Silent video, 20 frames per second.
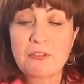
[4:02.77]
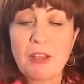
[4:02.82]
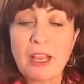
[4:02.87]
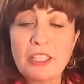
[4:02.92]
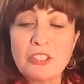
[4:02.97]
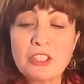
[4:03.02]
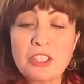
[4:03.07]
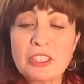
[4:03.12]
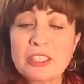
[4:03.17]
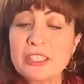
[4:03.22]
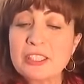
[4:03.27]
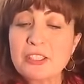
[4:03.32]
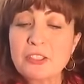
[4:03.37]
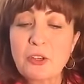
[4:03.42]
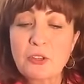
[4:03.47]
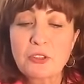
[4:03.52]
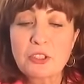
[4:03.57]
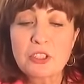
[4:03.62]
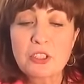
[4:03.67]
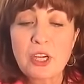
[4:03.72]
When Jesus
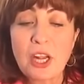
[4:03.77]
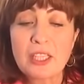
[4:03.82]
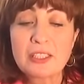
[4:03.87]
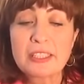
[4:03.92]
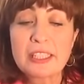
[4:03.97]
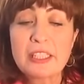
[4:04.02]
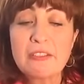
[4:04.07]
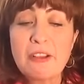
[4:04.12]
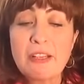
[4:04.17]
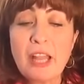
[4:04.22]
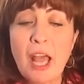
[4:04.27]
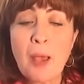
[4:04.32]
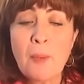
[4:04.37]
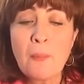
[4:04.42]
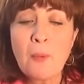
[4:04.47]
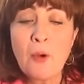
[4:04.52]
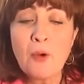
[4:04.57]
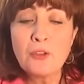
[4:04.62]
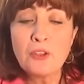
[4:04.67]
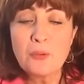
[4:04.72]
saw the crowds, He went
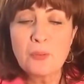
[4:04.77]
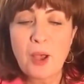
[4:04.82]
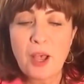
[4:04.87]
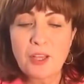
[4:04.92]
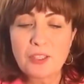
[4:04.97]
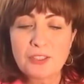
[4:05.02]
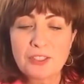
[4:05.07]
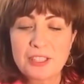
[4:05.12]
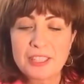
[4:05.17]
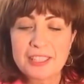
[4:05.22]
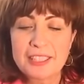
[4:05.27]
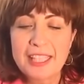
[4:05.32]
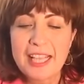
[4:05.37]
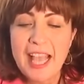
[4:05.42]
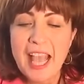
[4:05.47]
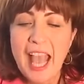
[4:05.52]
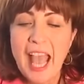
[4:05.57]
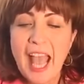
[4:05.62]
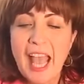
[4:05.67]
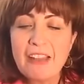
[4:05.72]
up on the mountain,
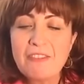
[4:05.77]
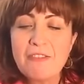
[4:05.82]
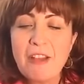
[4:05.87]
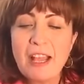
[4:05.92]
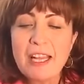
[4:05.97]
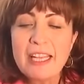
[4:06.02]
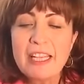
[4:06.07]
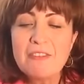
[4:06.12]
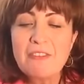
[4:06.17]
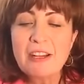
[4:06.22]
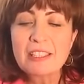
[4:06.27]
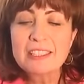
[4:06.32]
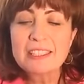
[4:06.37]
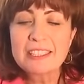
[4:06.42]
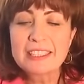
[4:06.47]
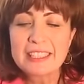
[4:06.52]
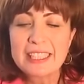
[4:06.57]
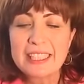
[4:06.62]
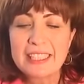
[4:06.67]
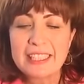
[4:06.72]
and when He was
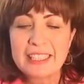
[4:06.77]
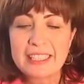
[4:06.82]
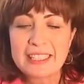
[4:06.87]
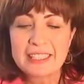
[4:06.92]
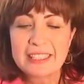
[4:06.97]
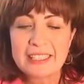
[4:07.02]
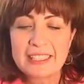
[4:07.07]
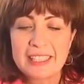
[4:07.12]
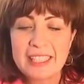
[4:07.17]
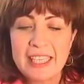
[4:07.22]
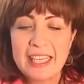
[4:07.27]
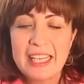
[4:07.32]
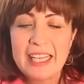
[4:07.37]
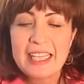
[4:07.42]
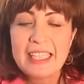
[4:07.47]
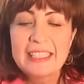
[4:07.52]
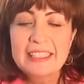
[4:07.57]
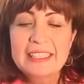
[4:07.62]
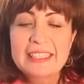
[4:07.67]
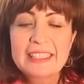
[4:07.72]
seated,
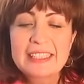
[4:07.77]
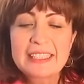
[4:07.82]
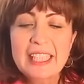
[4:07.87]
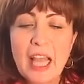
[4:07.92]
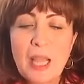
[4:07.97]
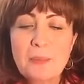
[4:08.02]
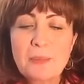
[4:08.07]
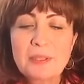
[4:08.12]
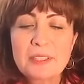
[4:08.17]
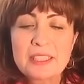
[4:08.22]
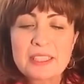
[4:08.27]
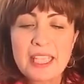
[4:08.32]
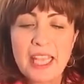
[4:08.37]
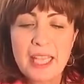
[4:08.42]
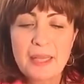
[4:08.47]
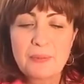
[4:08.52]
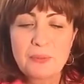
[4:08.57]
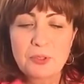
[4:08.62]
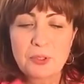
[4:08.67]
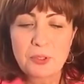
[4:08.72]
His disciples
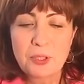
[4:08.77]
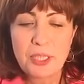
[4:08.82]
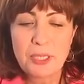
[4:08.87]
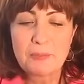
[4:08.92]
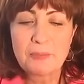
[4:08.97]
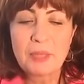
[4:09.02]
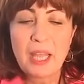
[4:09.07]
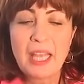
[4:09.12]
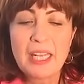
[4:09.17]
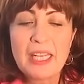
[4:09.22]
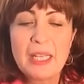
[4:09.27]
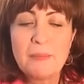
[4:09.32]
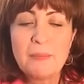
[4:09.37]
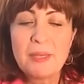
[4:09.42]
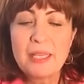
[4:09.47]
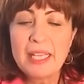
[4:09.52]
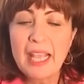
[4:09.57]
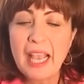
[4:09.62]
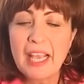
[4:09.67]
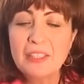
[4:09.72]
came to Him. Then He
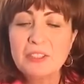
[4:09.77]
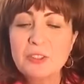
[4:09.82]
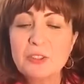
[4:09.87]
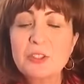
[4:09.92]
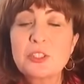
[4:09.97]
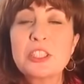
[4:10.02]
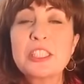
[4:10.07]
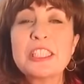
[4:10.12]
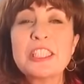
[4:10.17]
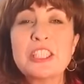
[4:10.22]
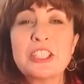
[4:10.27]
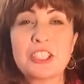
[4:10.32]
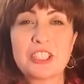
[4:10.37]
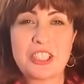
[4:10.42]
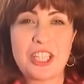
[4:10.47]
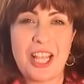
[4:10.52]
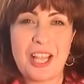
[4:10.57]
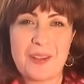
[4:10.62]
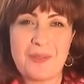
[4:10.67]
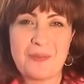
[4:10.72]
began to teach
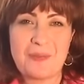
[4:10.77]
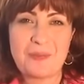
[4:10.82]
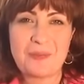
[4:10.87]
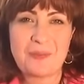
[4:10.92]
them.